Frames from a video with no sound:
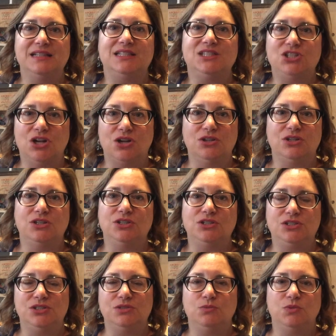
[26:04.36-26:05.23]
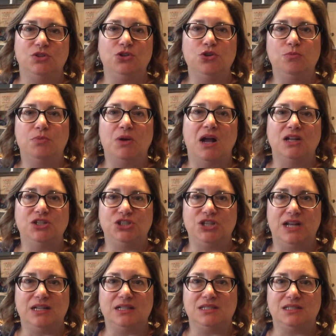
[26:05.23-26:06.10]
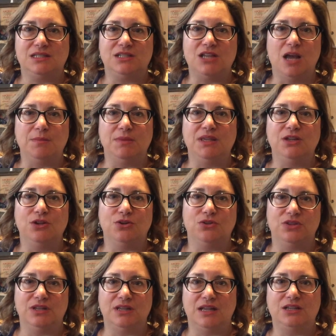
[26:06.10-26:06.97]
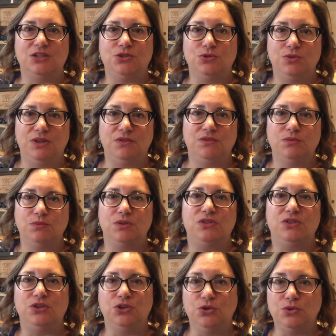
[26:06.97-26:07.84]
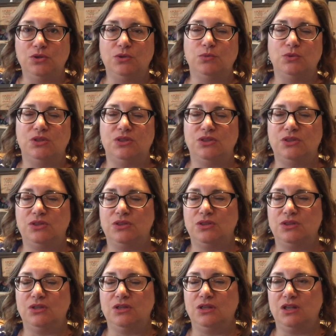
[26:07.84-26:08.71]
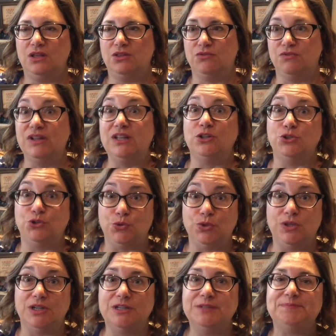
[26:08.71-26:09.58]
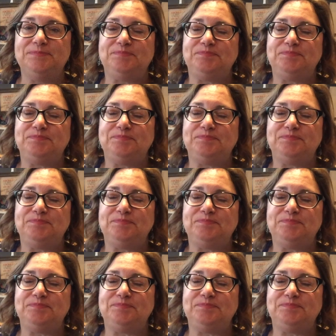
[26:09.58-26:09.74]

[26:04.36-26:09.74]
started with new projects time of year than I do even with the real new year.